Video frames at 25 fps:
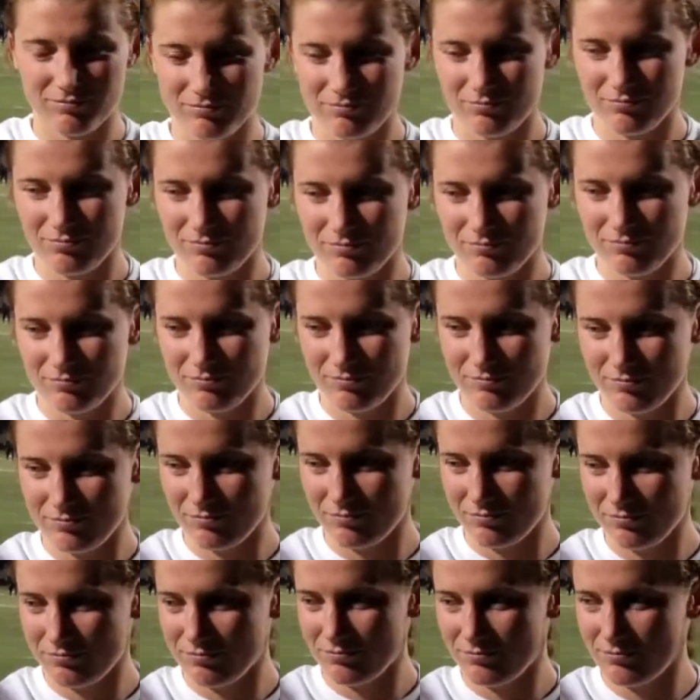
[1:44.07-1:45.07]

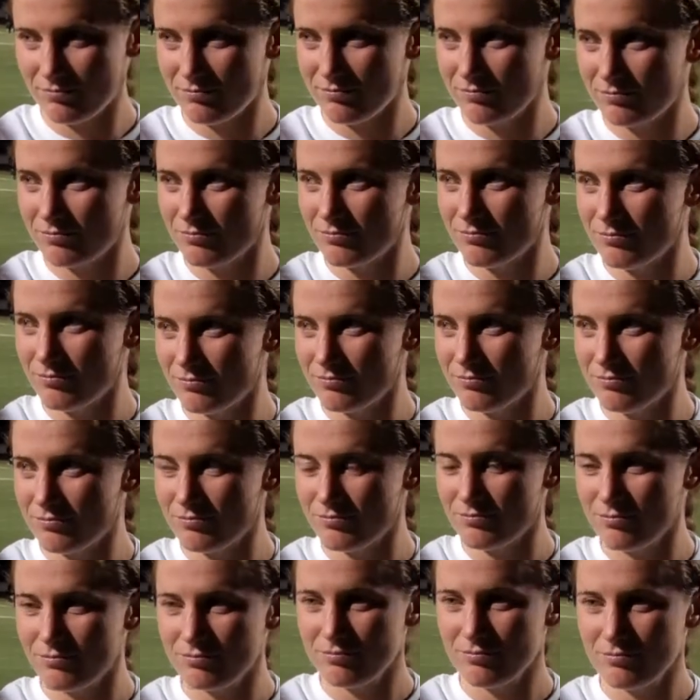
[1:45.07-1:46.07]

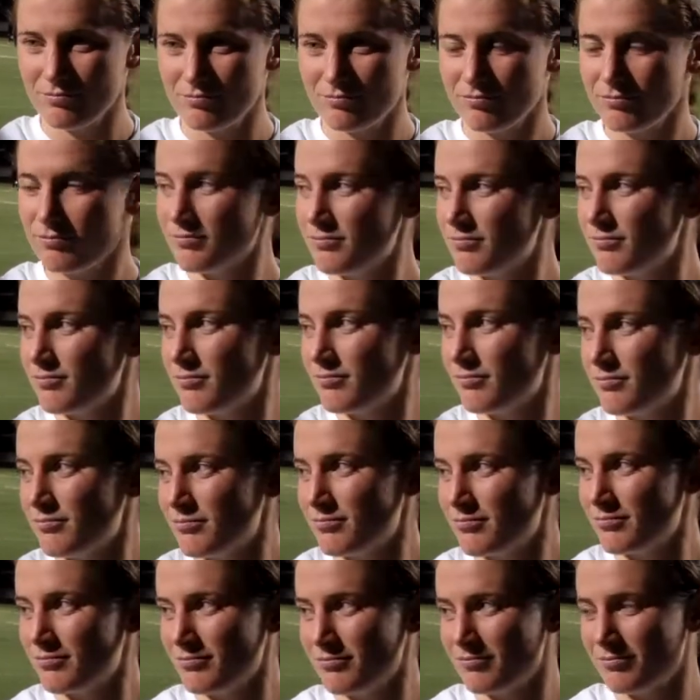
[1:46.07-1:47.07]

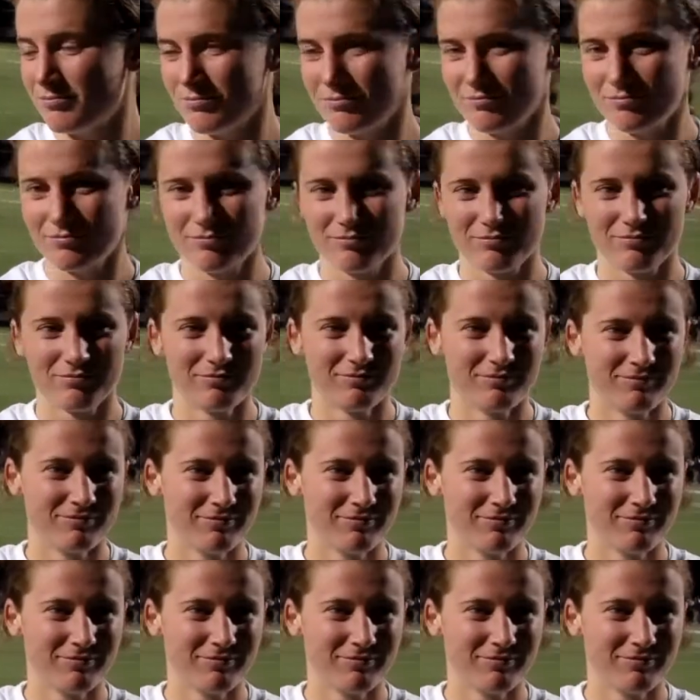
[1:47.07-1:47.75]
(not speaking)